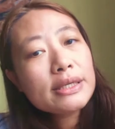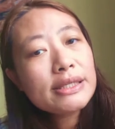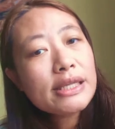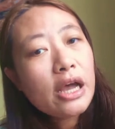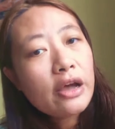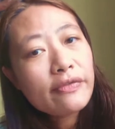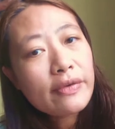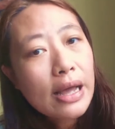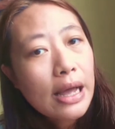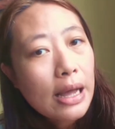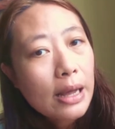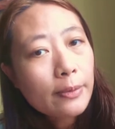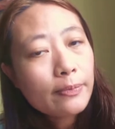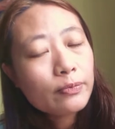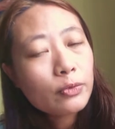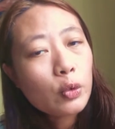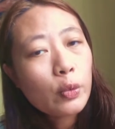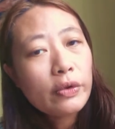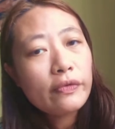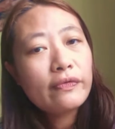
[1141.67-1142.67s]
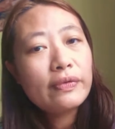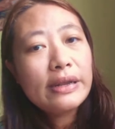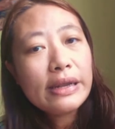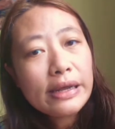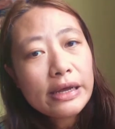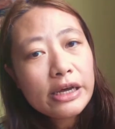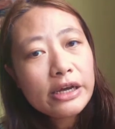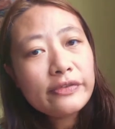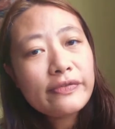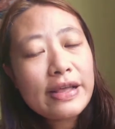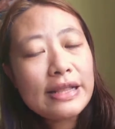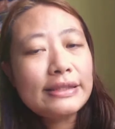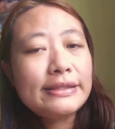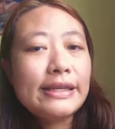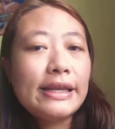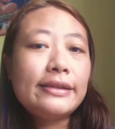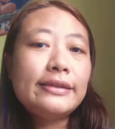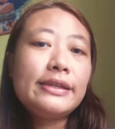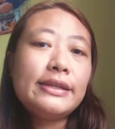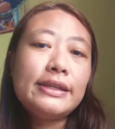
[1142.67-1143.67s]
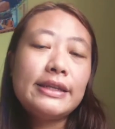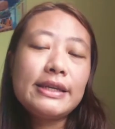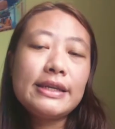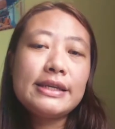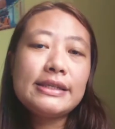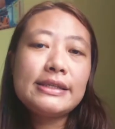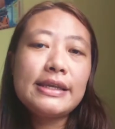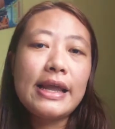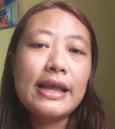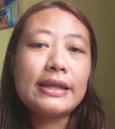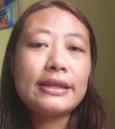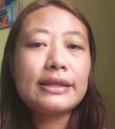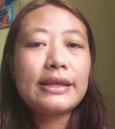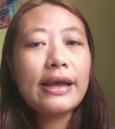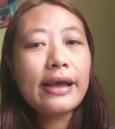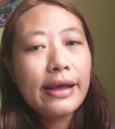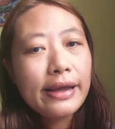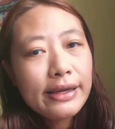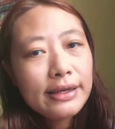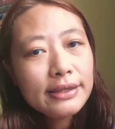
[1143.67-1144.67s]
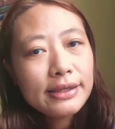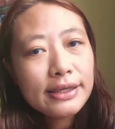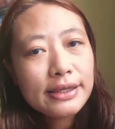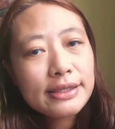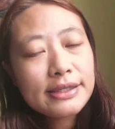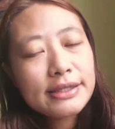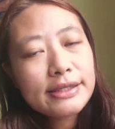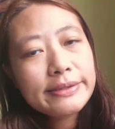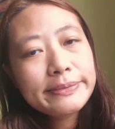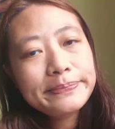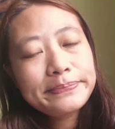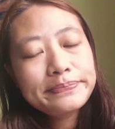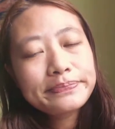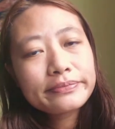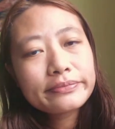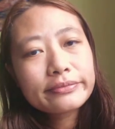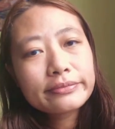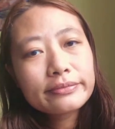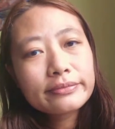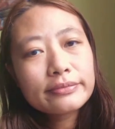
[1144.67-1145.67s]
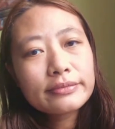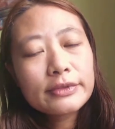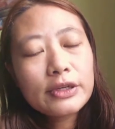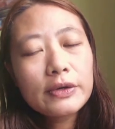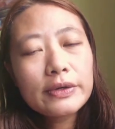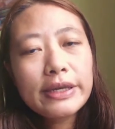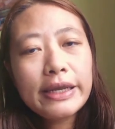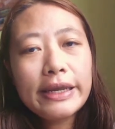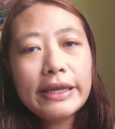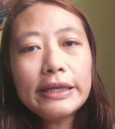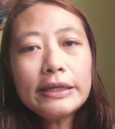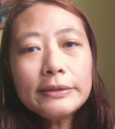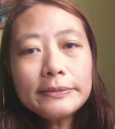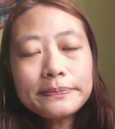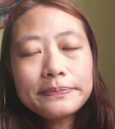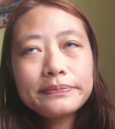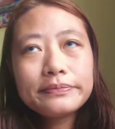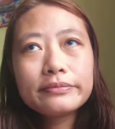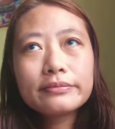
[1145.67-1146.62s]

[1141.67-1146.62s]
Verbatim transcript: yourself up with love and tenderness and kindness, okay,